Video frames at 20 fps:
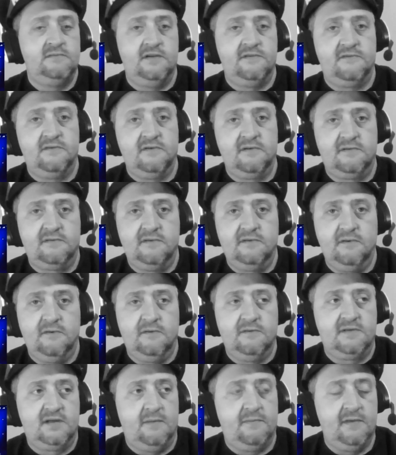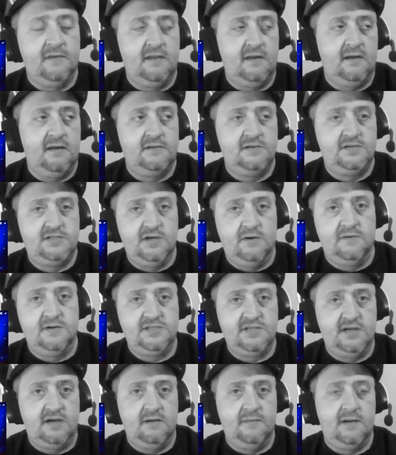Those were old couple that had Joe and
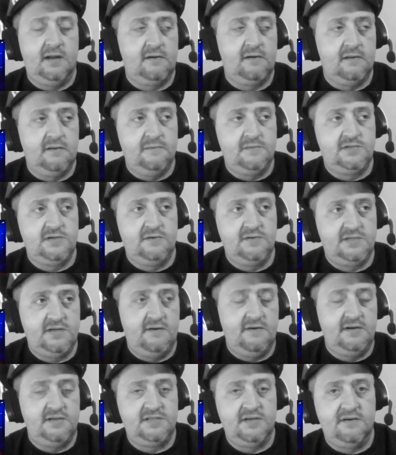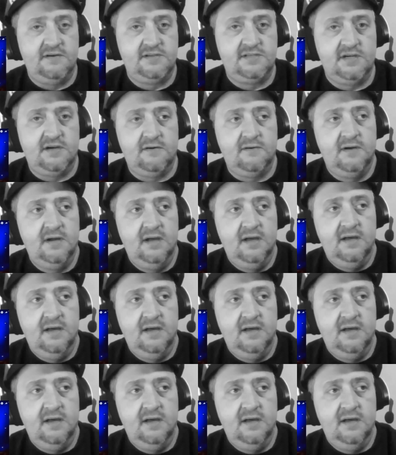Jerry, but I called them Joe, Jerry, and Jerry, Joe.